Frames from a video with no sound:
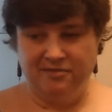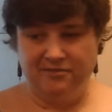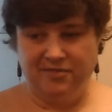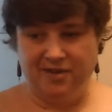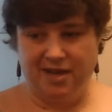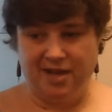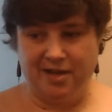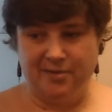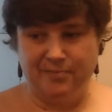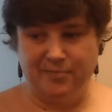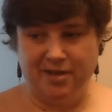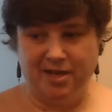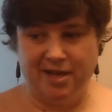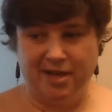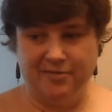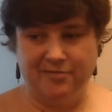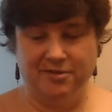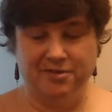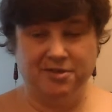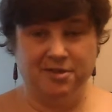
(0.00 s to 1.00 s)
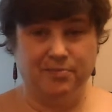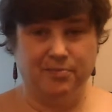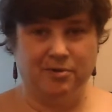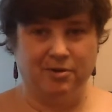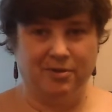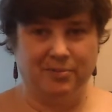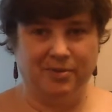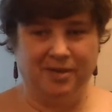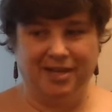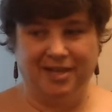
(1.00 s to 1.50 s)
Five, behavior
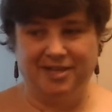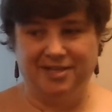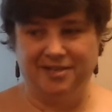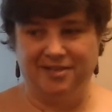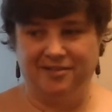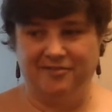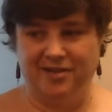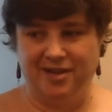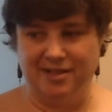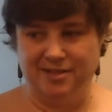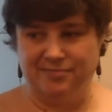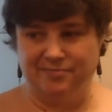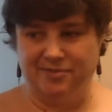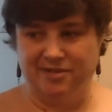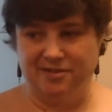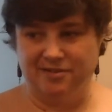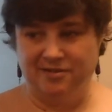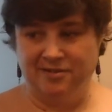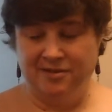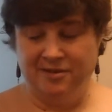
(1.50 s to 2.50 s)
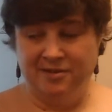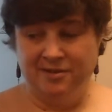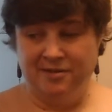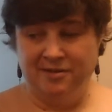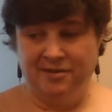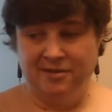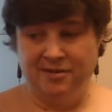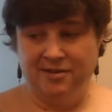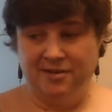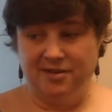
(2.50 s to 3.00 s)
support plan development.
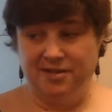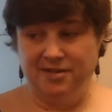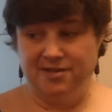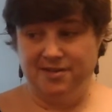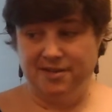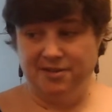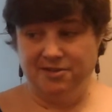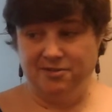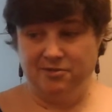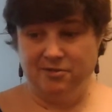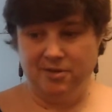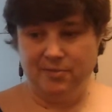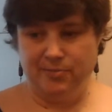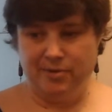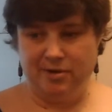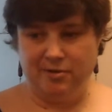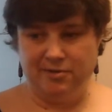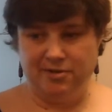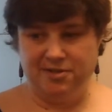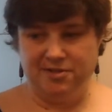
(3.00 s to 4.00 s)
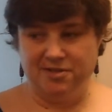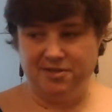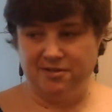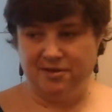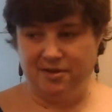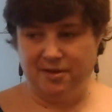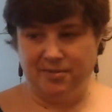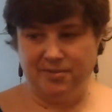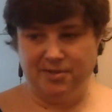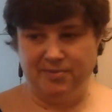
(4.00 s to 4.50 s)
Essential components
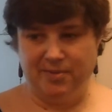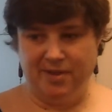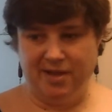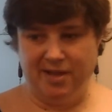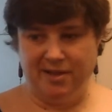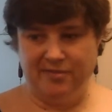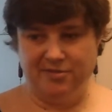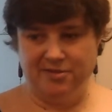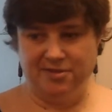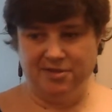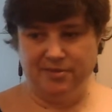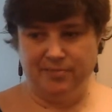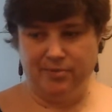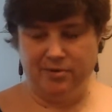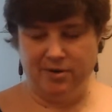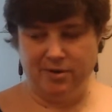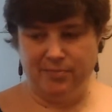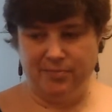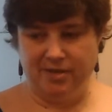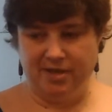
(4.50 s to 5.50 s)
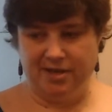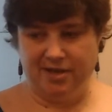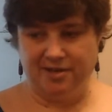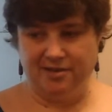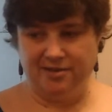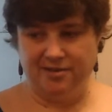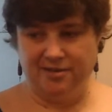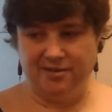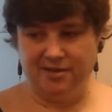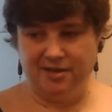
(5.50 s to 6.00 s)
of the behavior support
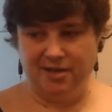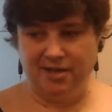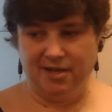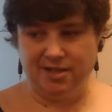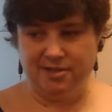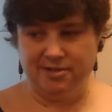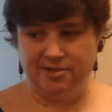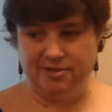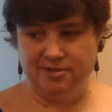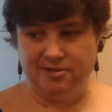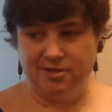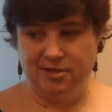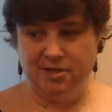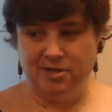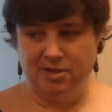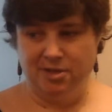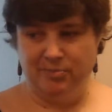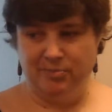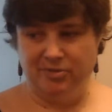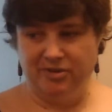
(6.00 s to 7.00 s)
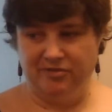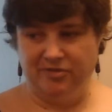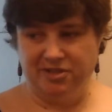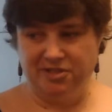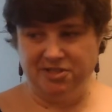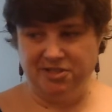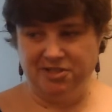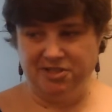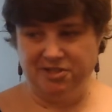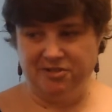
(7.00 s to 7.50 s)
plan include
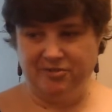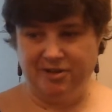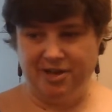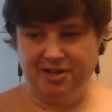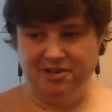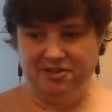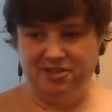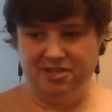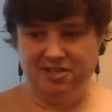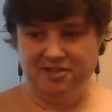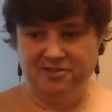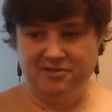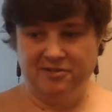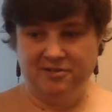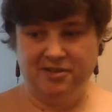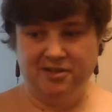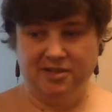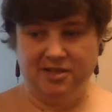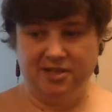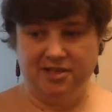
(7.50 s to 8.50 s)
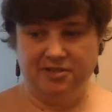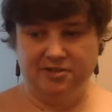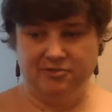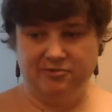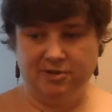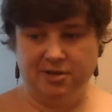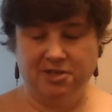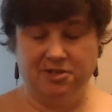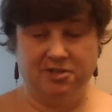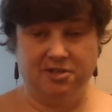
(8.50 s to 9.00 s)
prevention strategies,
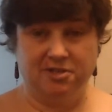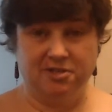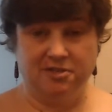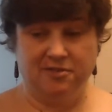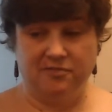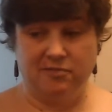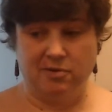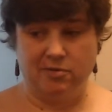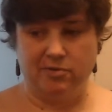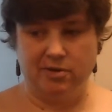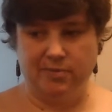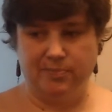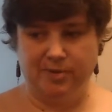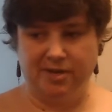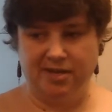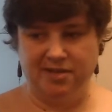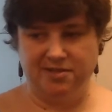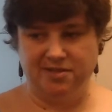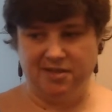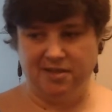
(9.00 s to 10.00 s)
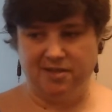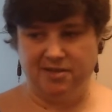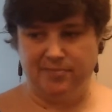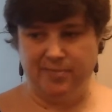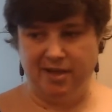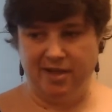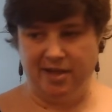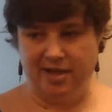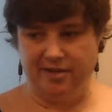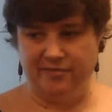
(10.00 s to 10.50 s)
instructions for replacing the
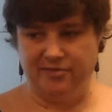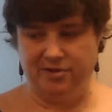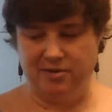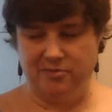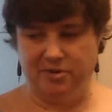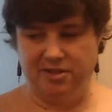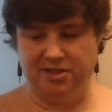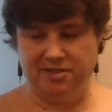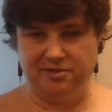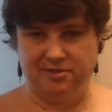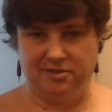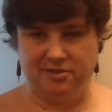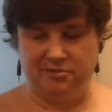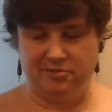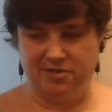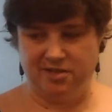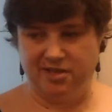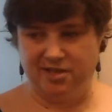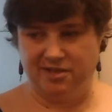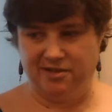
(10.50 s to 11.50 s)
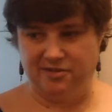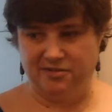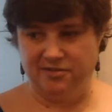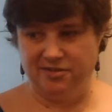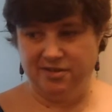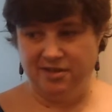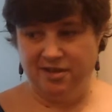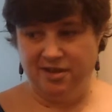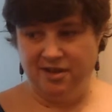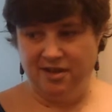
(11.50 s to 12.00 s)
behavior with new
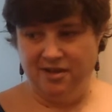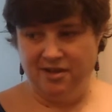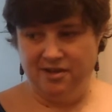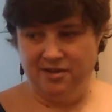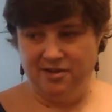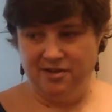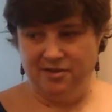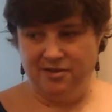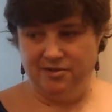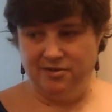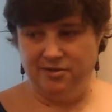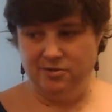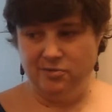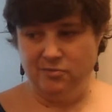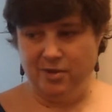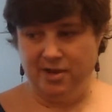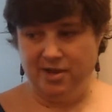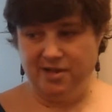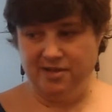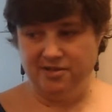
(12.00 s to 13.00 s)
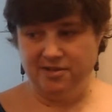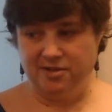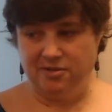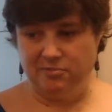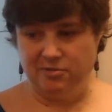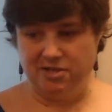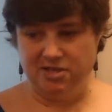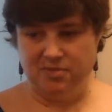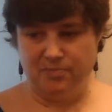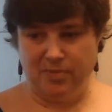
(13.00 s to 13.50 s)
skills, new ways
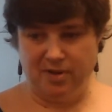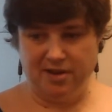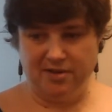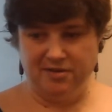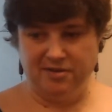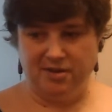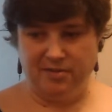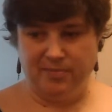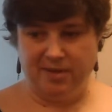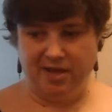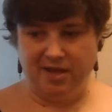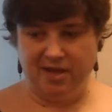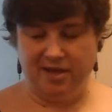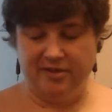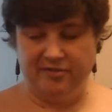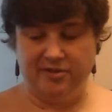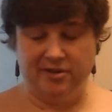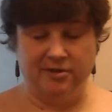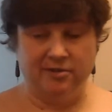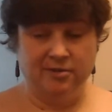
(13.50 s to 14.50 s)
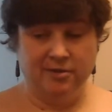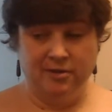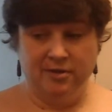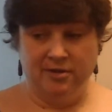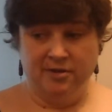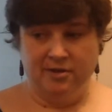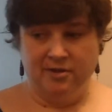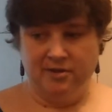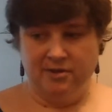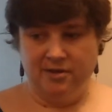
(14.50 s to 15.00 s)
to respond to the behavior,
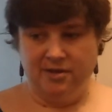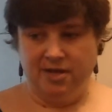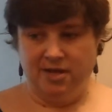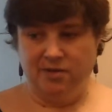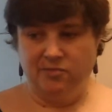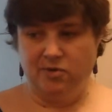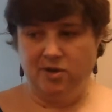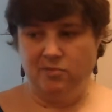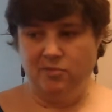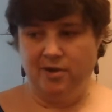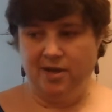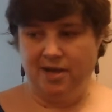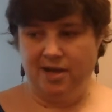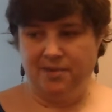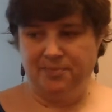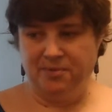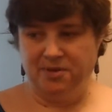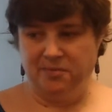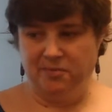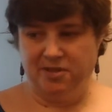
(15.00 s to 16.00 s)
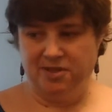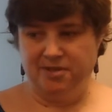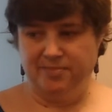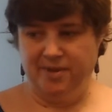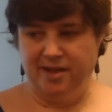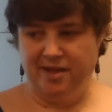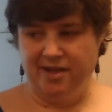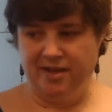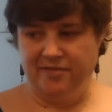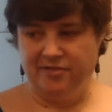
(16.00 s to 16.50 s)
and what will happen when the
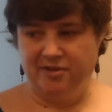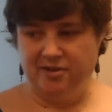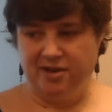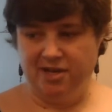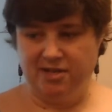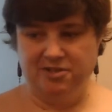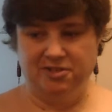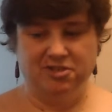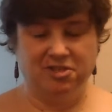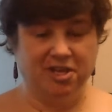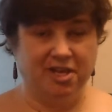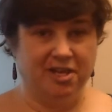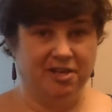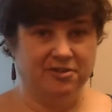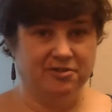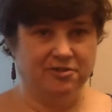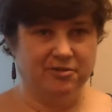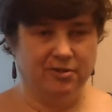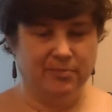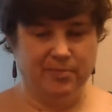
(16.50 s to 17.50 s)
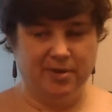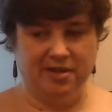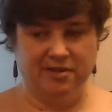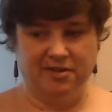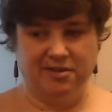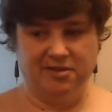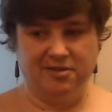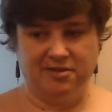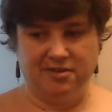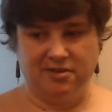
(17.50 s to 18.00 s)
behavior has changed or been
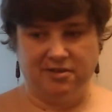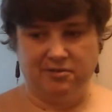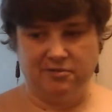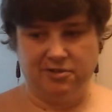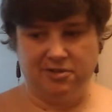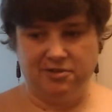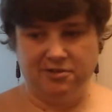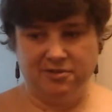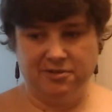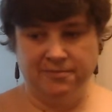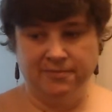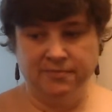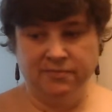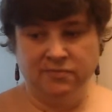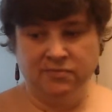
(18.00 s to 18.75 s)
extinguished.